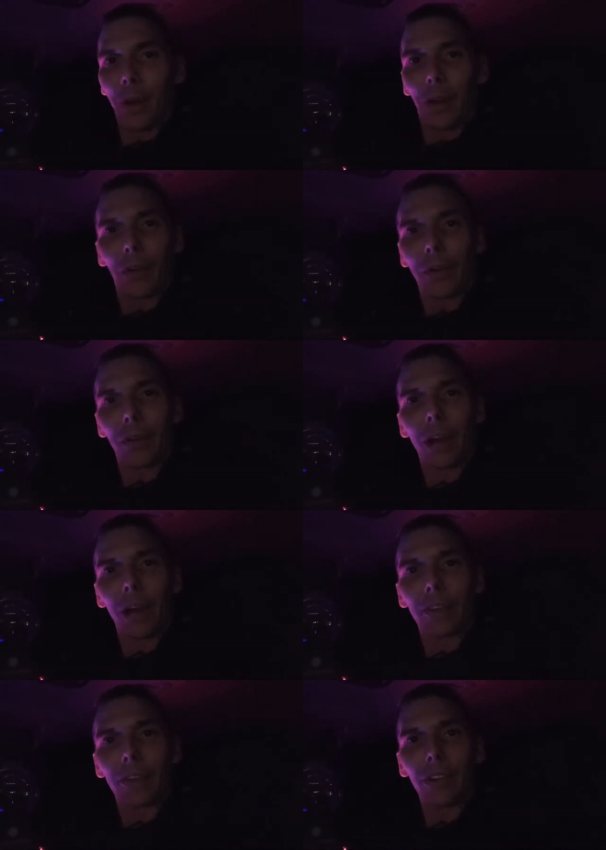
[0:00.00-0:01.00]
Cool. You got to
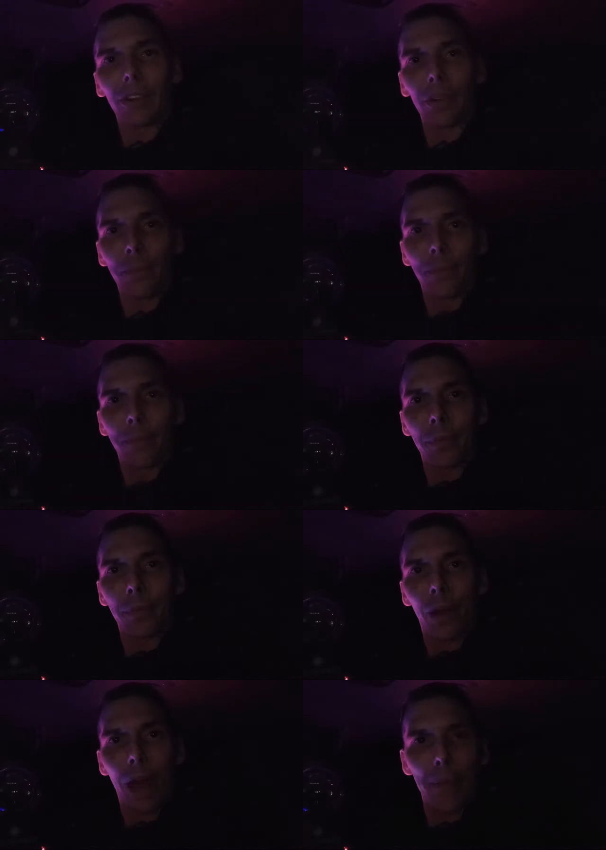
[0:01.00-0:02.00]
consider.
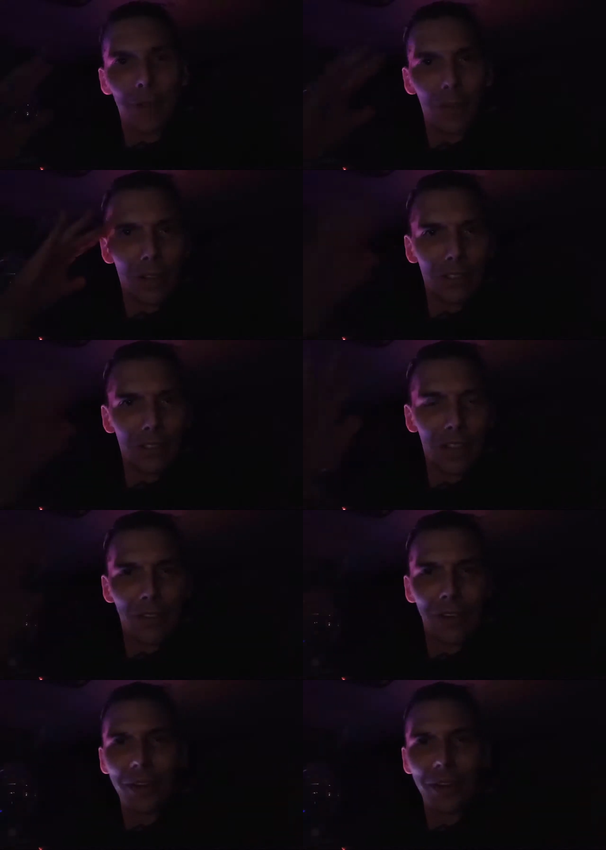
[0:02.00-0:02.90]
Happy New Year, Steve.